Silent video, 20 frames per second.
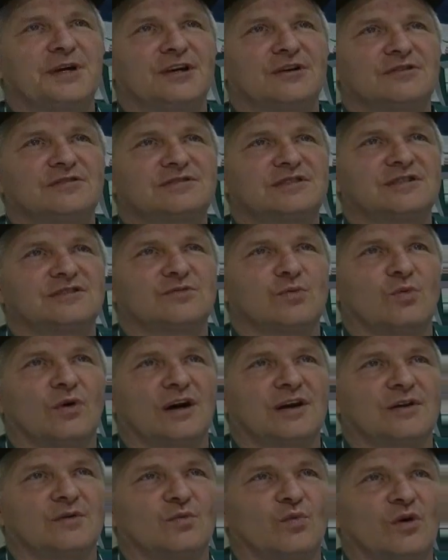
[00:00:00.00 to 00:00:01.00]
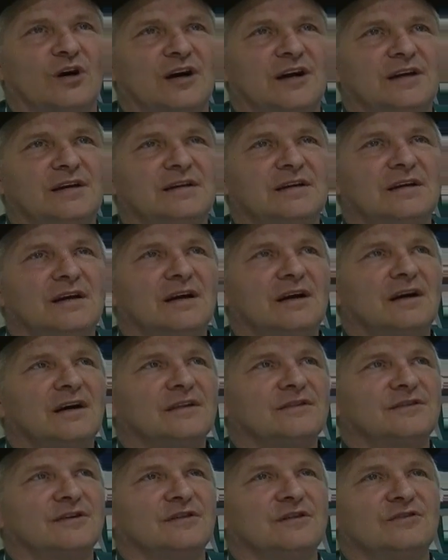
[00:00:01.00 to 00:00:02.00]
Beers. He's 1-1.
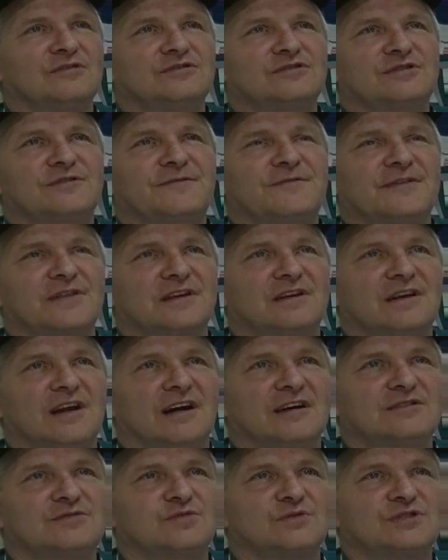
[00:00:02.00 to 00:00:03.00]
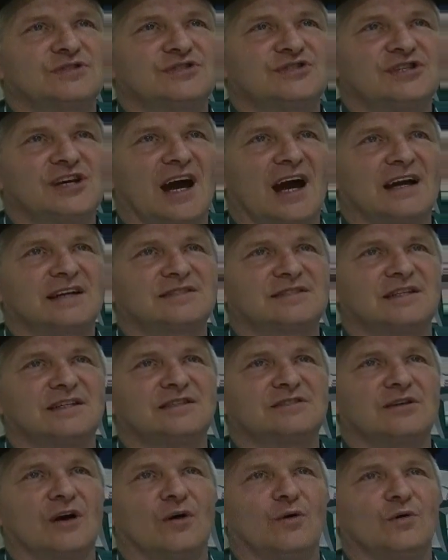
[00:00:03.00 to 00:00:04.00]
The loser for the Nuts was Jackson.
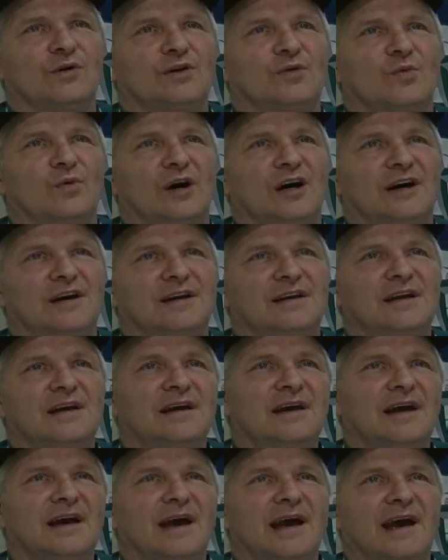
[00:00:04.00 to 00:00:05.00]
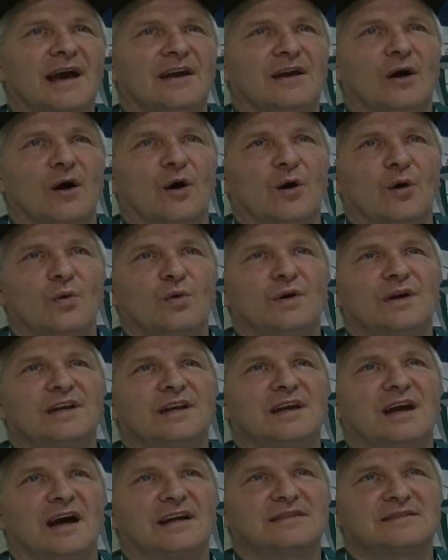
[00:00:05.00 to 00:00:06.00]
He's 0-1. And
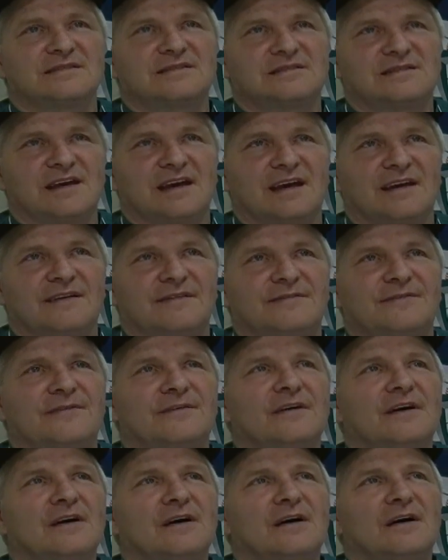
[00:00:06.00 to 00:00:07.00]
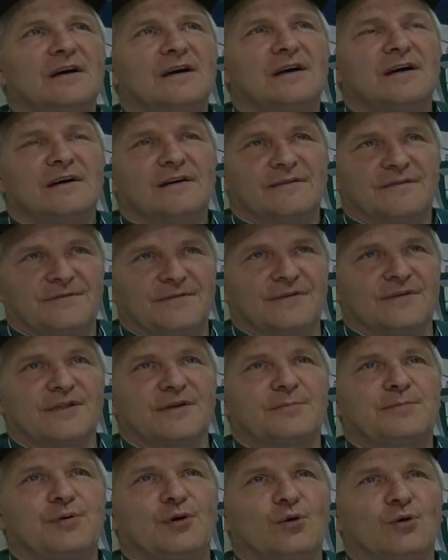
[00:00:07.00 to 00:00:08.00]
Owen got the save for
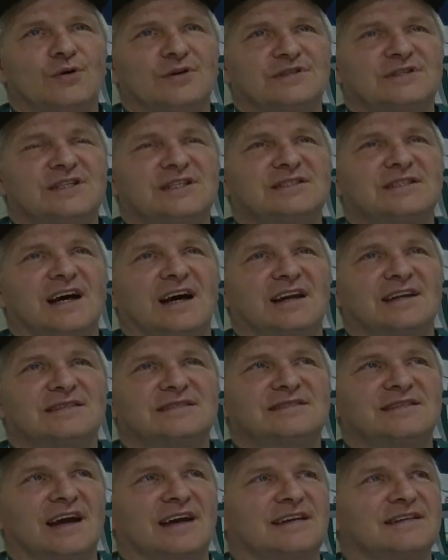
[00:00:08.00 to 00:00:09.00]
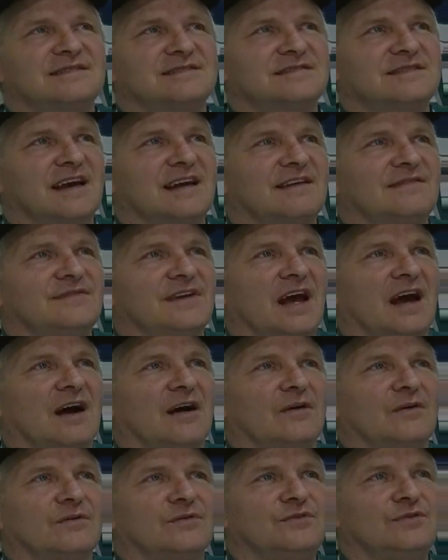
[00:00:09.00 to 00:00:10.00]
the Ports. He's got his second save
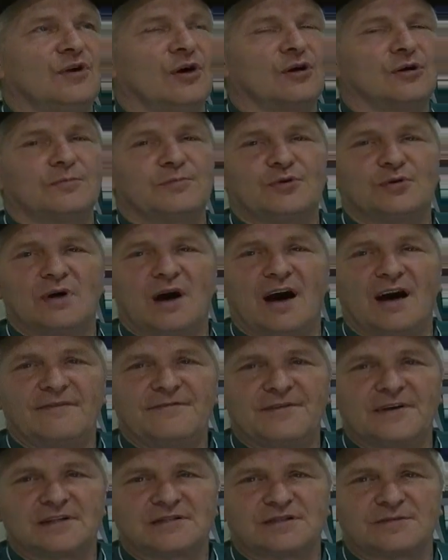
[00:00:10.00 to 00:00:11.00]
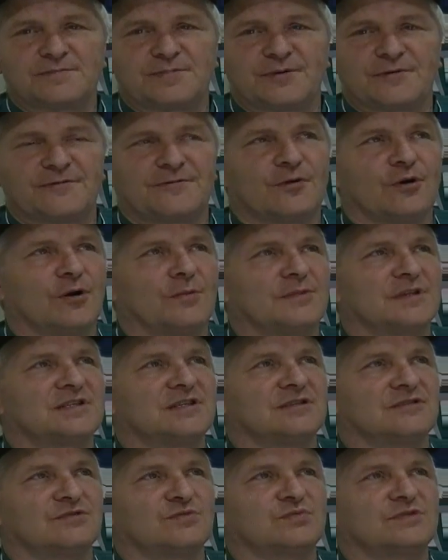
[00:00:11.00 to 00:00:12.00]
now. Notable offensive
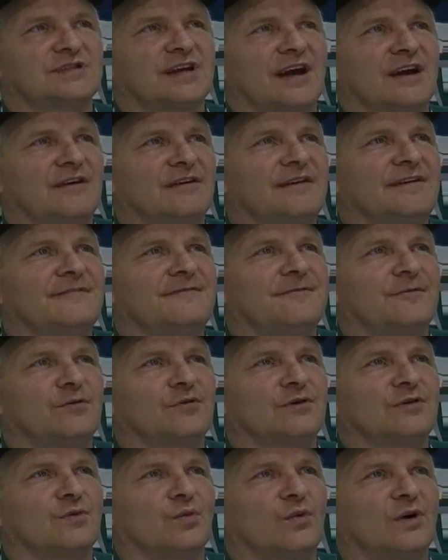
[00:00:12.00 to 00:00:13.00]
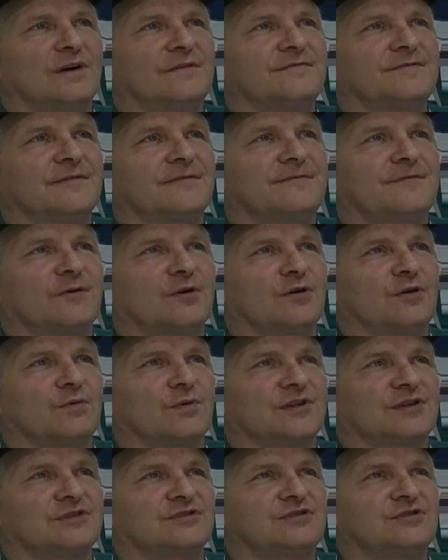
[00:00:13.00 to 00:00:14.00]
performances was Harry Ford, 1 for 4
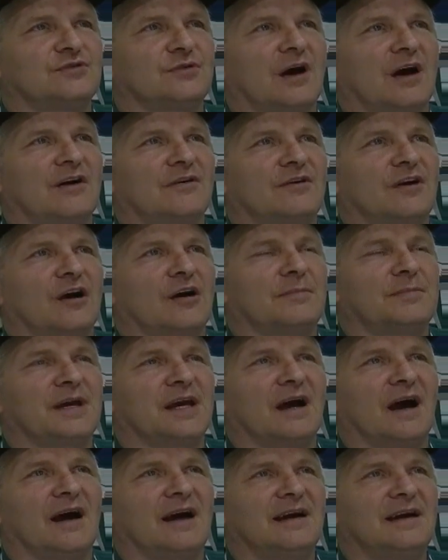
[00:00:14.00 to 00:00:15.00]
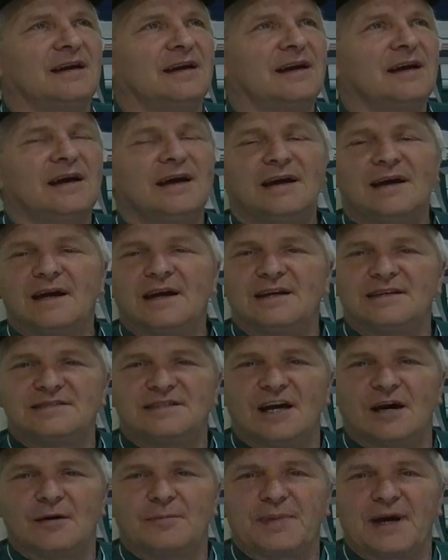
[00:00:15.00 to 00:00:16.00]
with a 2-out RBI.
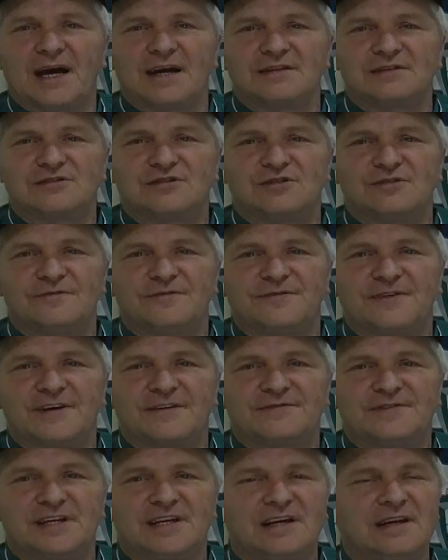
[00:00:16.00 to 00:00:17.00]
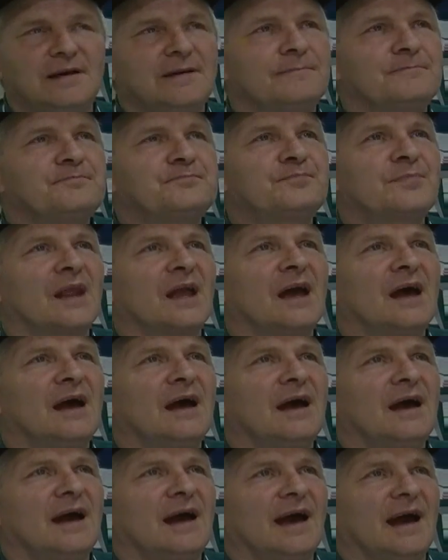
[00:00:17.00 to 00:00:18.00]
He's now batting .250.
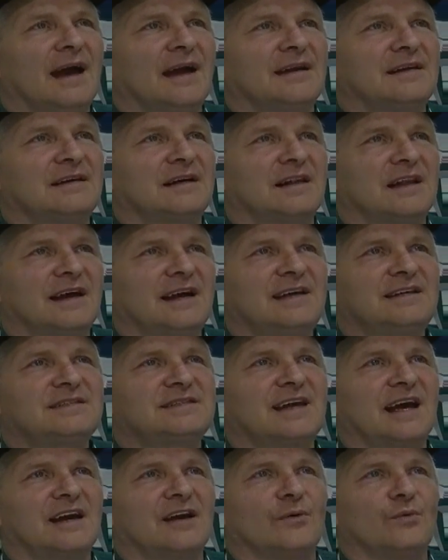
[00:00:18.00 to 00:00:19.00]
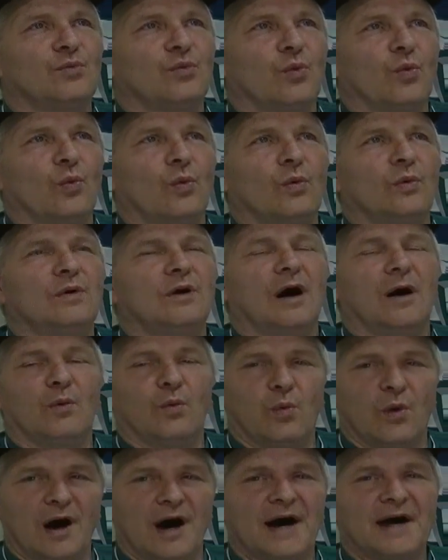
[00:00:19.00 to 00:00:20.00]
And Clase had a
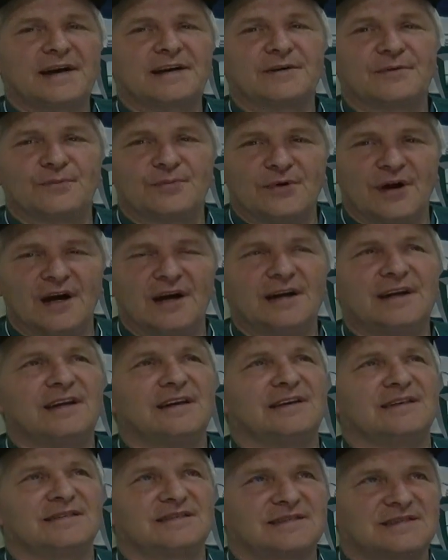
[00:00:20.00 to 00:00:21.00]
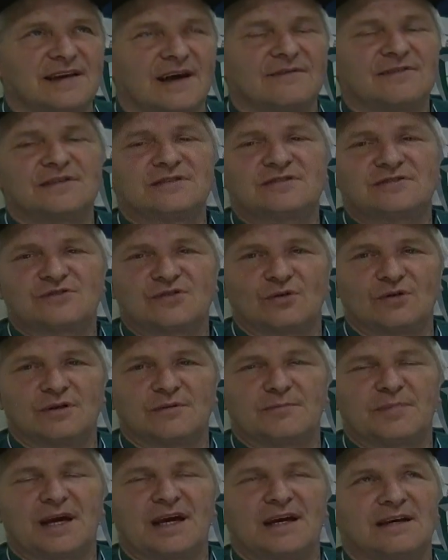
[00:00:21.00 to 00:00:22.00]
walk, a run, and his 7th
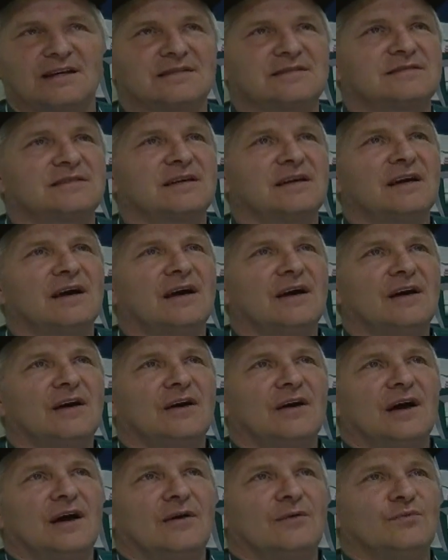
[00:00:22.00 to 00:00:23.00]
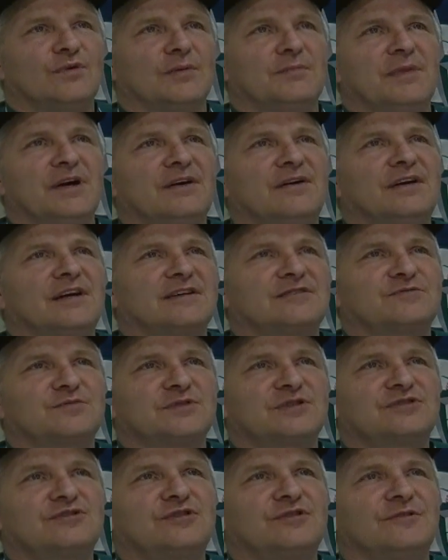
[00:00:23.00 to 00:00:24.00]
stolen base. Ramirez
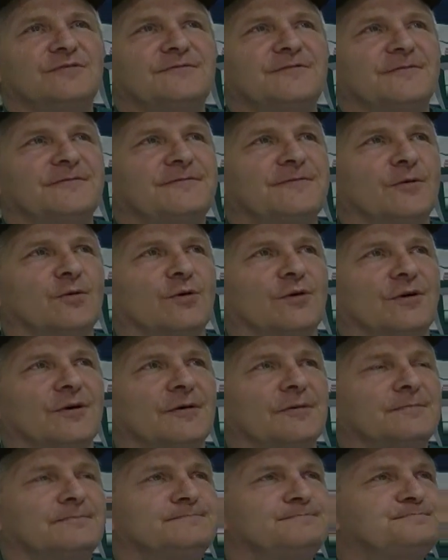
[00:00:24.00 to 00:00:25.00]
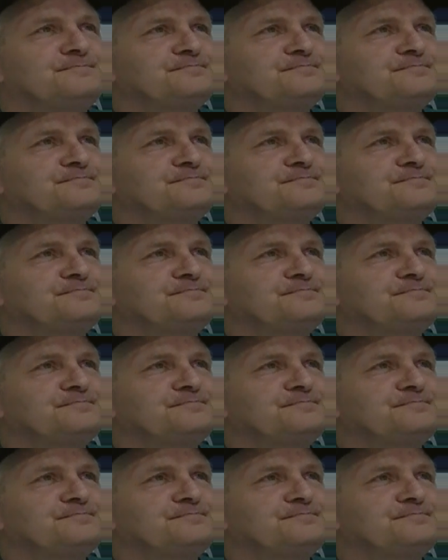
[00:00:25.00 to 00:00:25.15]
was 2 for 4.